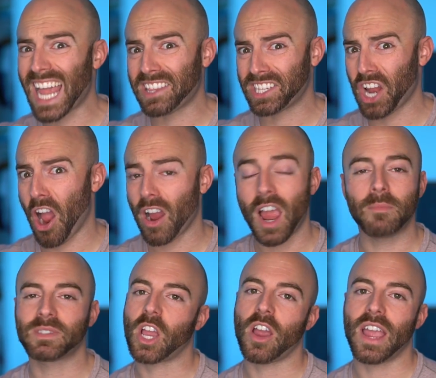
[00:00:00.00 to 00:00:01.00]
Death Star,
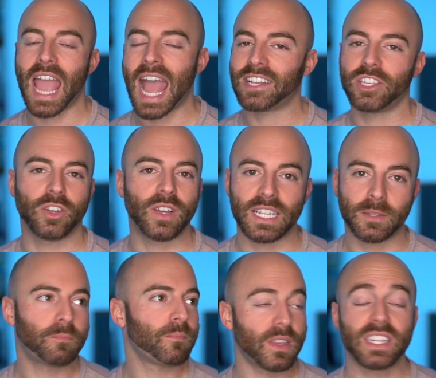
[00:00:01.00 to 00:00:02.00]
I'm sorry, I had to. It's
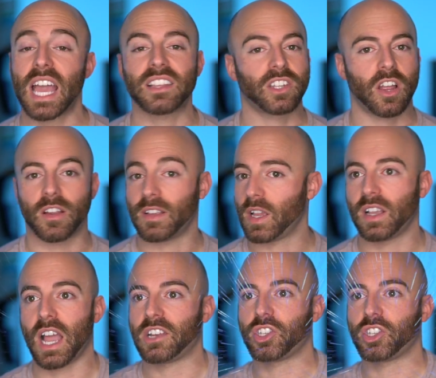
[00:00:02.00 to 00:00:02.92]
Death Star, it got